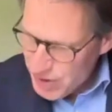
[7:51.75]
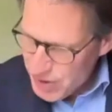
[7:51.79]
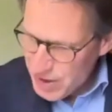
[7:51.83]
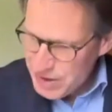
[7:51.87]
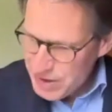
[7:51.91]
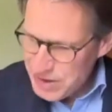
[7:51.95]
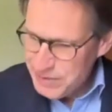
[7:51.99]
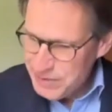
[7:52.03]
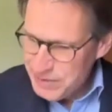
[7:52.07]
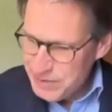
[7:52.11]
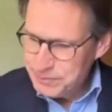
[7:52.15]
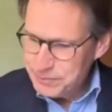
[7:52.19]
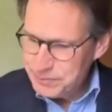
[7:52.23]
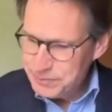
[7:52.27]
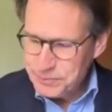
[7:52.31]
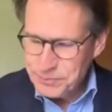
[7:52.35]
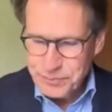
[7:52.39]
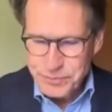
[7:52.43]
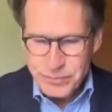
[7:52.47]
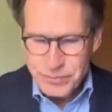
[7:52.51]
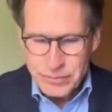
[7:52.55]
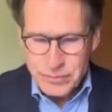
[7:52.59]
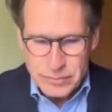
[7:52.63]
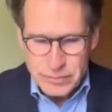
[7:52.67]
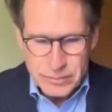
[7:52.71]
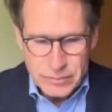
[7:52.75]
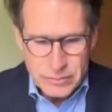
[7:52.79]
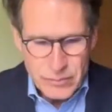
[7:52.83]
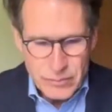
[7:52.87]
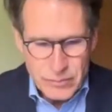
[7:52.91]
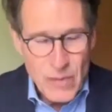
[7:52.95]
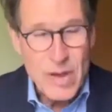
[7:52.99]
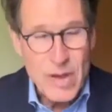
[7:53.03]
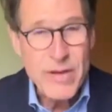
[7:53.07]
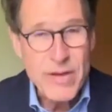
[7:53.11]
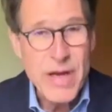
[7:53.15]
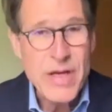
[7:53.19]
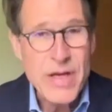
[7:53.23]
that
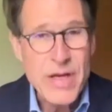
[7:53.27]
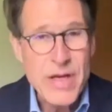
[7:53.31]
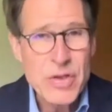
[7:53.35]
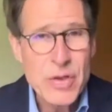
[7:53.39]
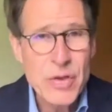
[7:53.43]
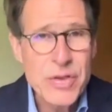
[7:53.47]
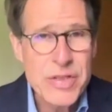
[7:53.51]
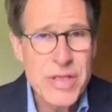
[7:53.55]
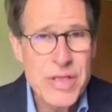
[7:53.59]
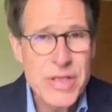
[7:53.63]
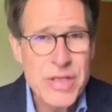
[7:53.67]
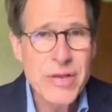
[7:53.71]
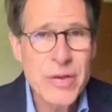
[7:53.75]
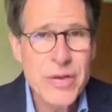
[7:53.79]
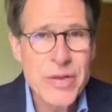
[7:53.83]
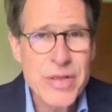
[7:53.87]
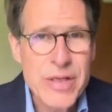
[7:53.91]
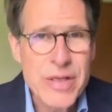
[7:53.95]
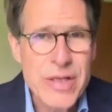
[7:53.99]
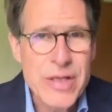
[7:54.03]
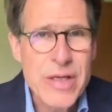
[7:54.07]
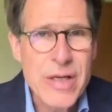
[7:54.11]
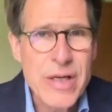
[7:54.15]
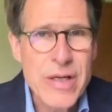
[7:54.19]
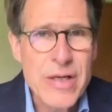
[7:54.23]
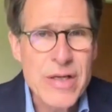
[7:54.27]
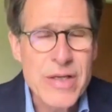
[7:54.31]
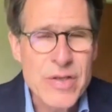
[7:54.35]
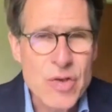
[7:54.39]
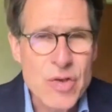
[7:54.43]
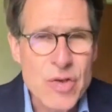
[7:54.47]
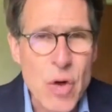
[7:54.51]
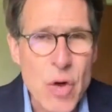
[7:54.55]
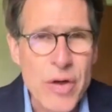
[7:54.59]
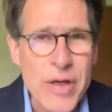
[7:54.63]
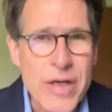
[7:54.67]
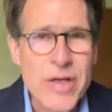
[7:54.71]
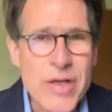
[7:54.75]
there's continued
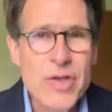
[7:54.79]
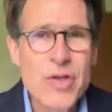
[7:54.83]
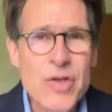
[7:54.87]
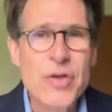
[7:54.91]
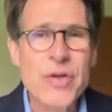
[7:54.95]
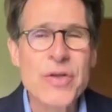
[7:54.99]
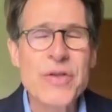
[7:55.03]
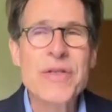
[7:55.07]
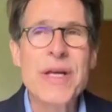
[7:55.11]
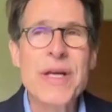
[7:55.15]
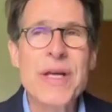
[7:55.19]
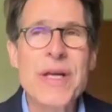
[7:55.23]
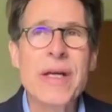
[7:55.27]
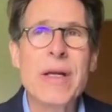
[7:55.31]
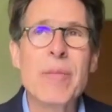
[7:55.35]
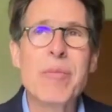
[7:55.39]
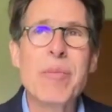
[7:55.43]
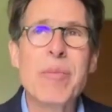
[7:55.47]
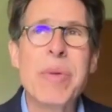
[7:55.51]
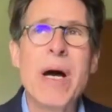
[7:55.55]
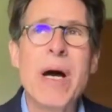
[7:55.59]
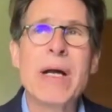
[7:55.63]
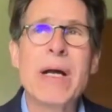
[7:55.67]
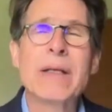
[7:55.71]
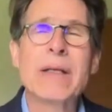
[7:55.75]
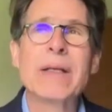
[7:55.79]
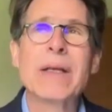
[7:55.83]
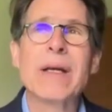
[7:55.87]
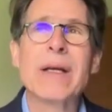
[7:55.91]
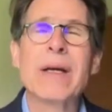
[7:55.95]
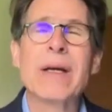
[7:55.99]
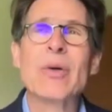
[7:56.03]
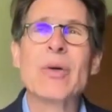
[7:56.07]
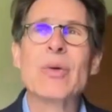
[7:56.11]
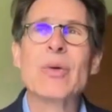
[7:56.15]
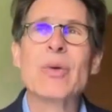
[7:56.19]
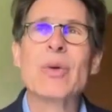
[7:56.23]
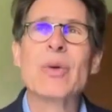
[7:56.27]
strong interest in a
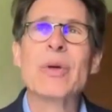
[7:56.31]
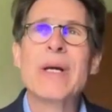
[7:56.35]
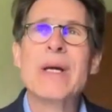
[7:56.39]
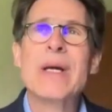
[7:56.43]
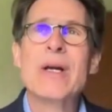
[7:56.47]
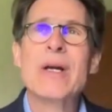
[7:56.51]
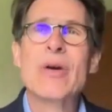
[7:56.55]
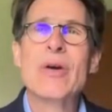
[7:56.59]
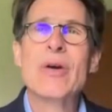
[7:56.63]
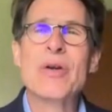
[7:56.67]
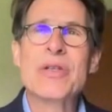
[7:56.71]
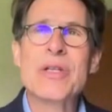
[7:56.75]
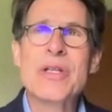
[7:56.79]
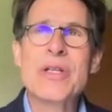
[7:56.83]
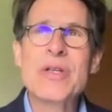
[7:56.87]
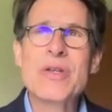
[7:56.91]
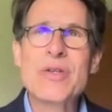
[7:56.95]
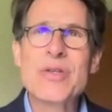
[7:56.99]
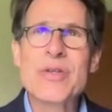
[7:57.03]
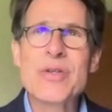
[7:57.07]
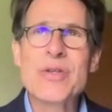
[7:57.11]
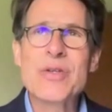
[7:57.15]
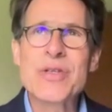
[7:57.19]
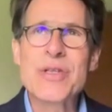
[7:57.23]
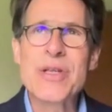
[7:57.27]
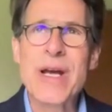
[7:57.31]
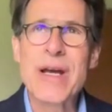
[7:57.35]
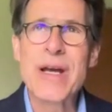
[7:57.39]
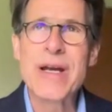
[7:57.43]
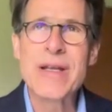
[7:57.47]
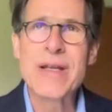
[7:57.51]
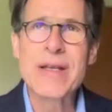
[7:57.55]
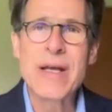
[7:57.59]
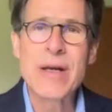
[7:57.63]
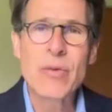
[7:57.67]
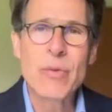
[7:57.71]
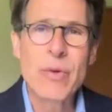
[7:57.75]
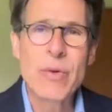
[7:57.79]
partner who continues to
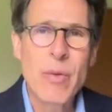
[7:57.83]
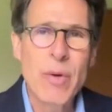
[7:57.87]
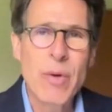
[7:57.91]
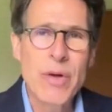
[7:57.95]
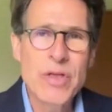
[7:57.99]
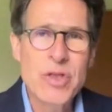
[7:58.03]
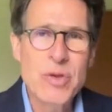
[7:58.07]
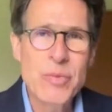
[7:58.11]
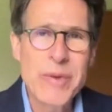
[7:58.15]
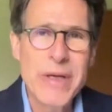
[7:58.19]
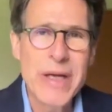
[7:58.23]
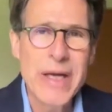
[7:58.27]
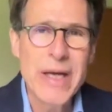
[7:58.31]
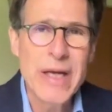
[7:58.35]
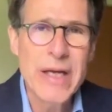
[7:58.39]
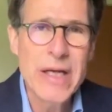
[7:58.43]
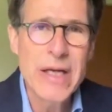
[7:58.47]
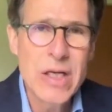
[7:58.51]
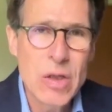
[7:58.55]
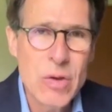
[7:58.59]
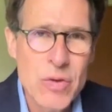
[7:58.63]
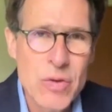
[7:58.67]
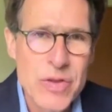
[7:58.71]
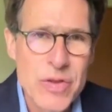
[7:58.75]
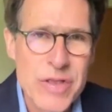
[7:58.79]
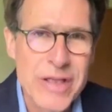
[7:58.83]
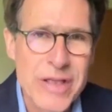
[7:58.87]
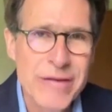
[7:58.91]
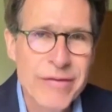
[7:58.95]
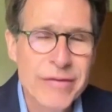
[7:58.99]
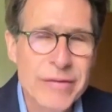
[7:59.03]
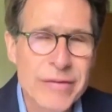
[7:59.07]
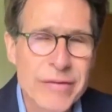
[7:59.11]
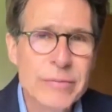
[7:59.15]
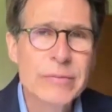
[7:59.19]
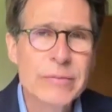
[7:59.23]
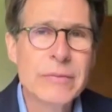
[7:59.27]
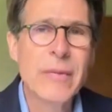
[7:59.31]
say that we want to be
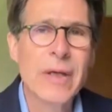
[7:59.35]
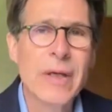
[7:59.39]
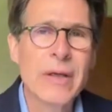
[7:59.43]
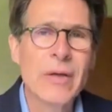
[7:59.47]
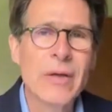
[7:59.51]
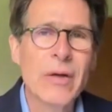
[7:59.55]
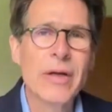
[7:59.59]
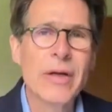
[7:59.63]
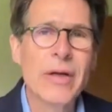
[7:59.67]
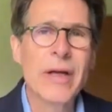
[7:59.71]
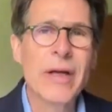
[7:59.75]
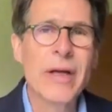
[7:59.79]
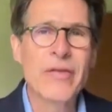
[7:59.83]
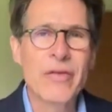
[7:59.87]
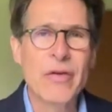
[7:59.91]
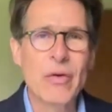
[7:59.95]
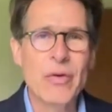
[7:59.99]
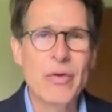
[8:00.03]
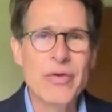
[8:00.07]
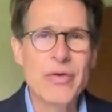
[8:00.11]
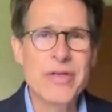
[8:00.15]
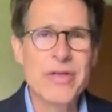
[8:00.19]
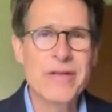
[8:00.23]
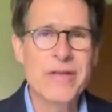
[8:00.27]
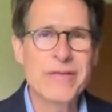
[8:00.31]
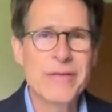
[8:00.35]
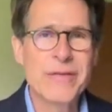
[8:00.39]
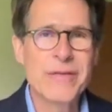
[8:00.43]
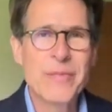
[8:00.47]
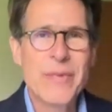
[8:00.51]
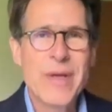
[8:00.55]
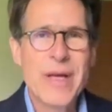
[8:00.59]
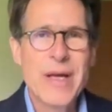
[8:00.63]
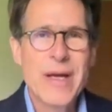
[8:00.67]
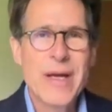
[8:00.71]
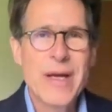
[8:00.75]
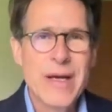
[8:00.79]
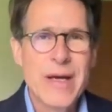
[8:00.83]
inclusive and not exclusive,
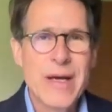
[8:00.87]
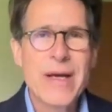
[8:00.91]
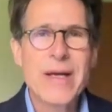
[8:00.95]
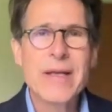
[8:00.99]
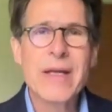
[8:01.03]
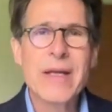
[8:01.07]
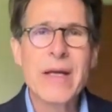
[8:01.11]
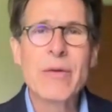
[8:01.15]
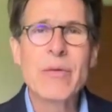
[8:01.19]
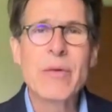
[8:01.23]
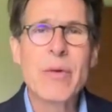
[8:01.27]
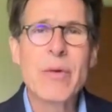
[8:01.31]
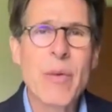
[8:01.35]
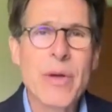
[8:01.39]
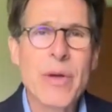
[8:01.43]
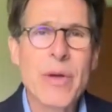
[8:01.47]
and that we